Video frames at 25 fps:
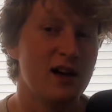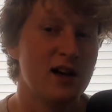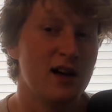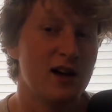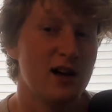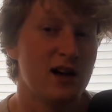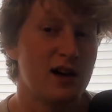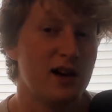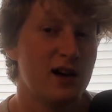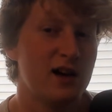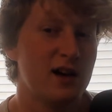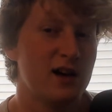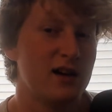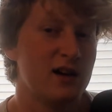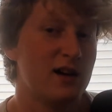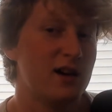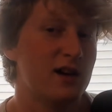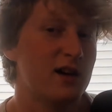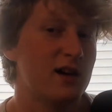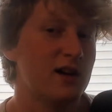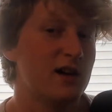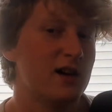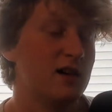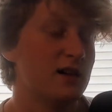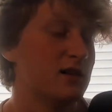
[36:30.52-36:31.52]
And
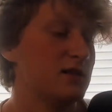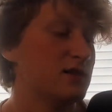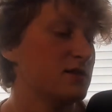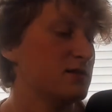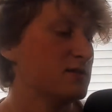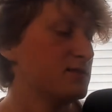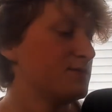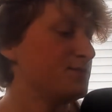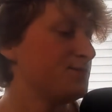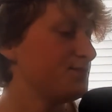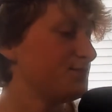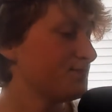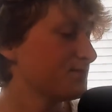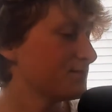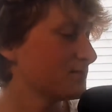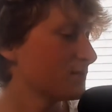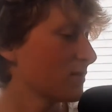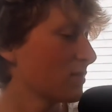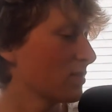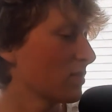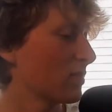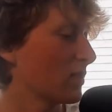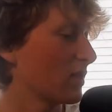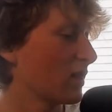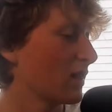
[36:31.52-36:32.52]

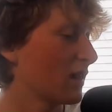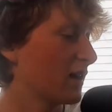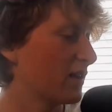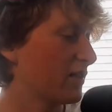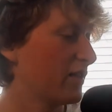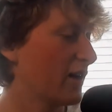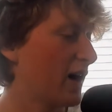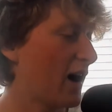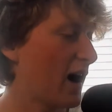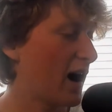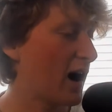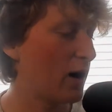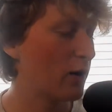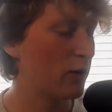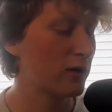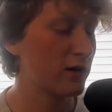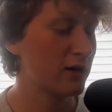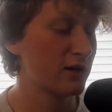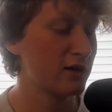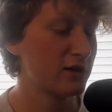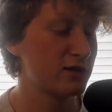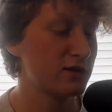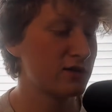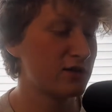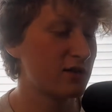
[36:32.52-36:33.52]
the
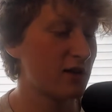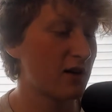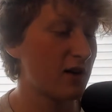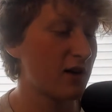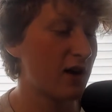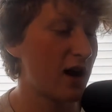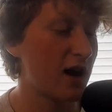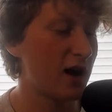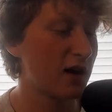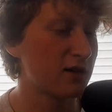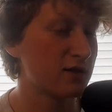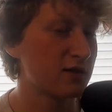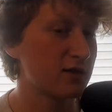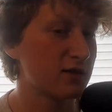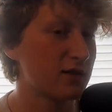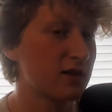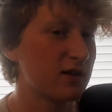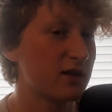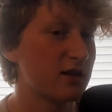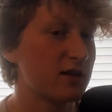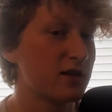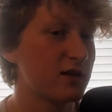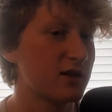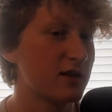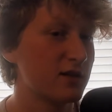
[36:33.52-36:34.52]
hours suck ass
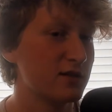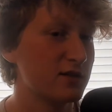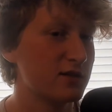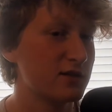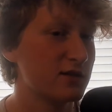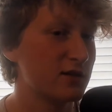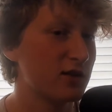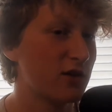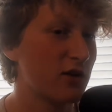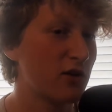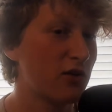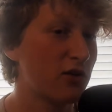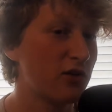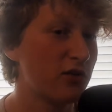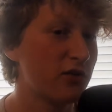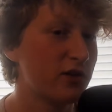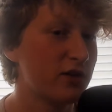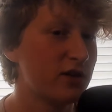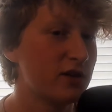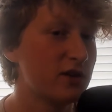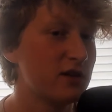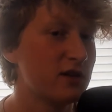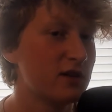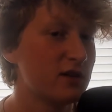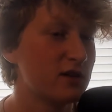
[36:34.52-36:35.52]
there because of
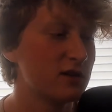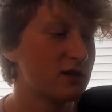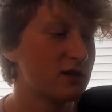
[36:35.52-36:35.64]
COVID.